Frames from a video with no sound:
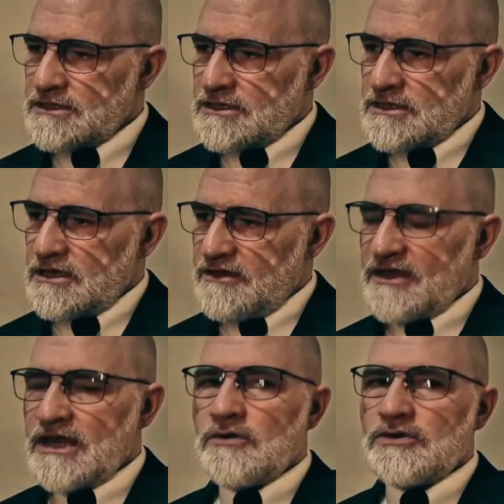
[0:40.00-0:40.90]
If
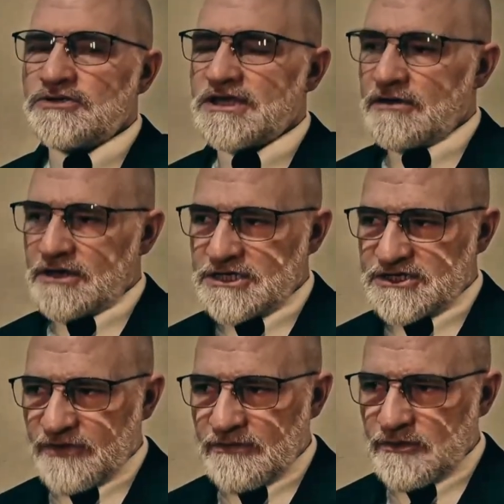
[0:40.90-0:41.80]
anyone whose heritage is
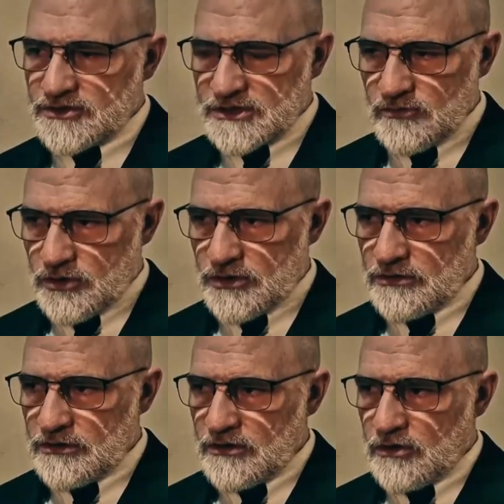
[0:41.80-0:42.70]
from the Muslim
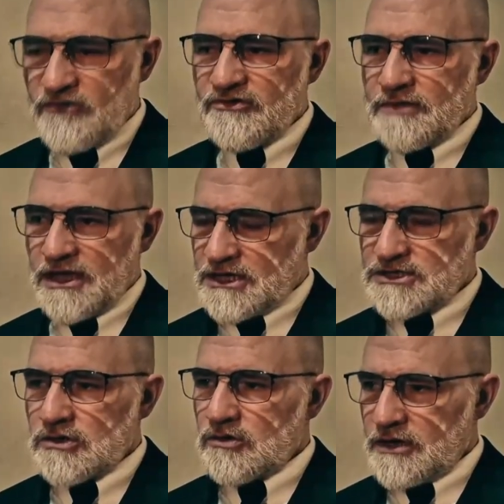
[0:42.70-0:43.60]
world, or from Asia,
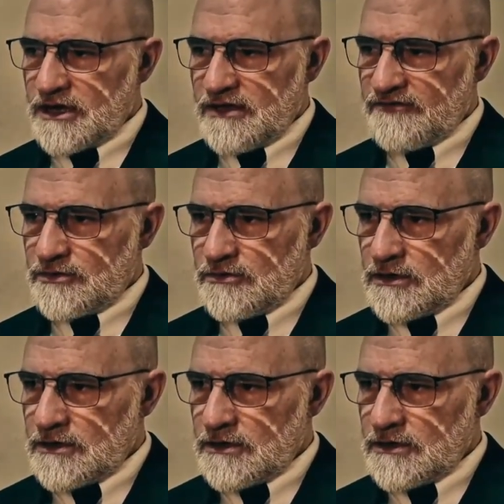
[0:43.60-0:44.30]
or what have you,